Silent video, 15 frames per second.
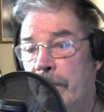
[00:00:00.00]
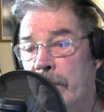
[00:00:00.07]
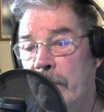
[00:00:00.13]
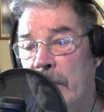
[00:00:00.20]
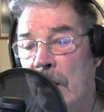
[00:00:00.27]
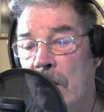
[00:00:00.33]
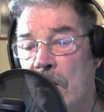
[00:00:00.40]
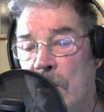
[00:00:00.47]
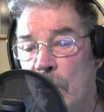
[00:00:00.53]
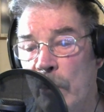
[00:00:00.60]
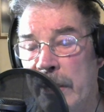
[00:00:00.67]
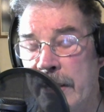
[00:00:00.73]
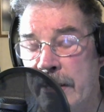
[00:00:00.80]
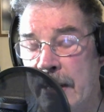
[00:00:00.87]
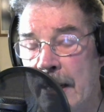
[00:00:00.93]
all the
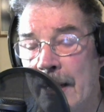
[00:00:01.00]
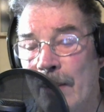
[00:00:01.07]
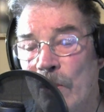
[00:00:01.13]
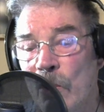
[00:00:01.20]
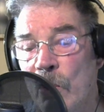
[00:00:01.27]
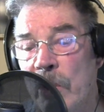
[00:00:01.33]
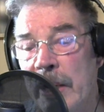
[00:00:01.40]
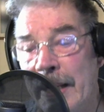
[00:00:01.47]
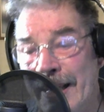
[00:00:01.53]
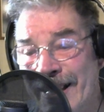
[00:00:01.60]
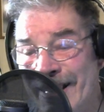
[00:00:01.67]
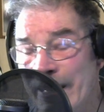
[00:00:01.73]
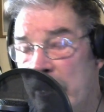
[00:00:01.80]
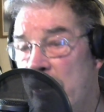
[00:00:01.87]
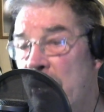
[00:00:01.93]
way down
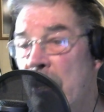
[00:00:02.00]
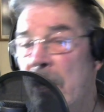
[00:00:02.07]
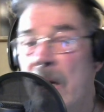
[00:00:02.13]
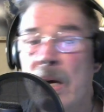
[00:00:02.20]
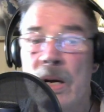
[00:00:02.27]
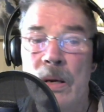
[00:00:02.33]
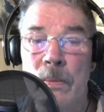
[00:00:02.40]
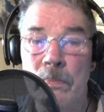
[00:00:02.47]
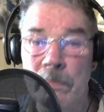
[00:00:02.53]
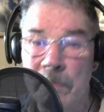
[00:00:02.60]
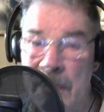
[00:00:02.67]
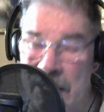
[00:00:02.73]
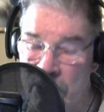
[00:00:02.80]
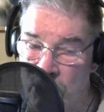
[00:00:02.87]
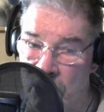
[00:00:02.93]
in
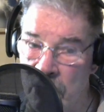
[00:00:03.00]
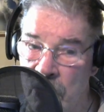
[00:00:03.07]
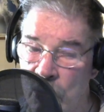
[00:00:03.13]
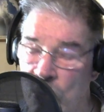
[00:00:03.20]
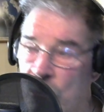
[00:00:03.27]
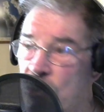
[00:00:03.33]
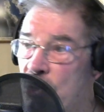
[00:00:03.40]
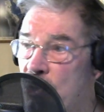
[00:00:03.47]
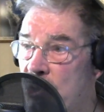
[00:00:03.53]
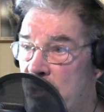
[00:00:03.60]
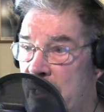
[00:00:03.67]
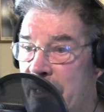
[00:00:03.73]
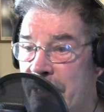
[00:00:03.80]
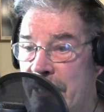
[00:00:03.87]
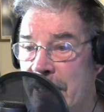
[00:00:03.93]
Mexico
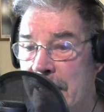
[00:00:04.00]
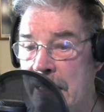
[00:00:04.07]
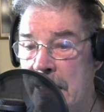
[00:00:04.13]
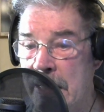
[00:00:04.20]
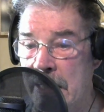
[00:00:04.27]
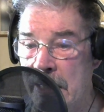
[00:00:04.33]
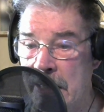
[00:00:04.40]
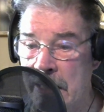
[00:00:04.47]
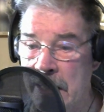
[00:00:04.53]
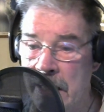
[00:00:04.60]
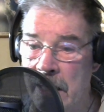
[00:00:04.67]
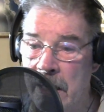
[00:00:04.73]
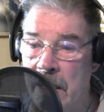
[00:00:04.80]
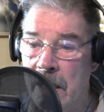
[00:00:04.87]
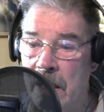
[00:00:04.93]
City,
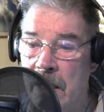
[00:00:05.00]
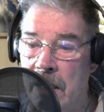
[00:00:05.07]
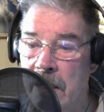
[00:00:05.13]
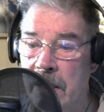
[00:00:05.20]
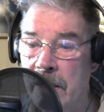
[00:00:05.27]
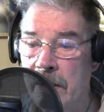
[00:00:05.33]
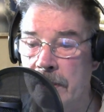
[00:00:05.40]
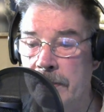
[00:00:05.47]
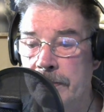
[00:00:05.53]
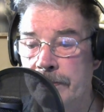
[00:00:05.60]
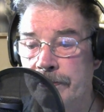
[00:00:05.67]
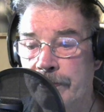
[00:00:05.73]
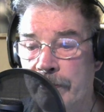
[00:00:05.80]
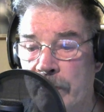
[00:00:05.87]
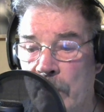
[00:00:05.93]

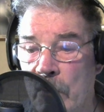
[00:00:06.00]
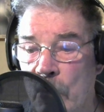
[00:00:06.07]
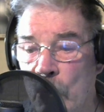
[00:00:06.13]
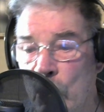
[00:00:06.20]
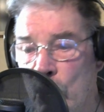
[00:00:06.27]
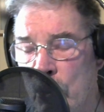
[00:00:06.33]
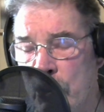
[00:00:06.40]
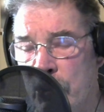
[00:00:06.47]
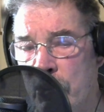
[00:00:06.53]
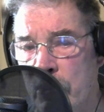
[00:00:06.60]
who is